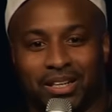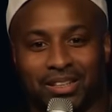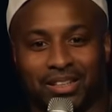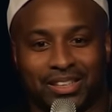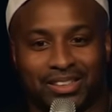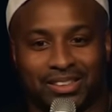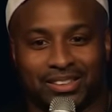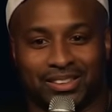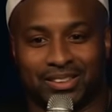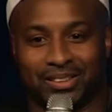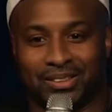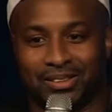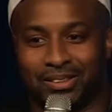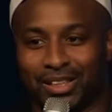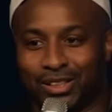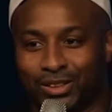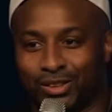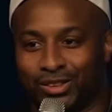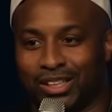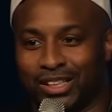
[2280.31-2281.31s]
That's
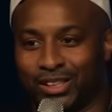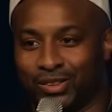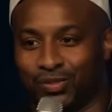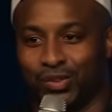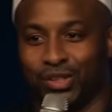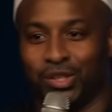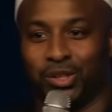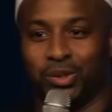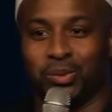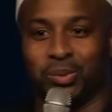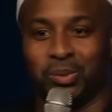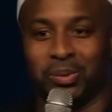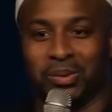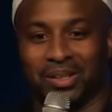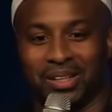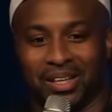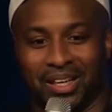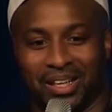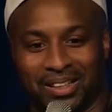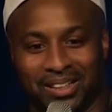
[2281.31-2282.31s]
that's that's for you.
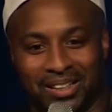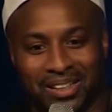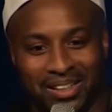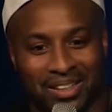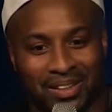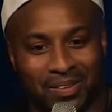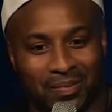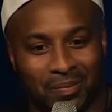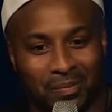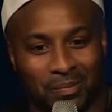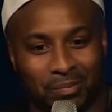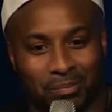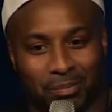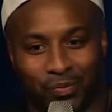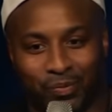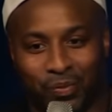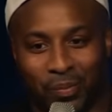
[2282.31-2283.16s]
Like I, but for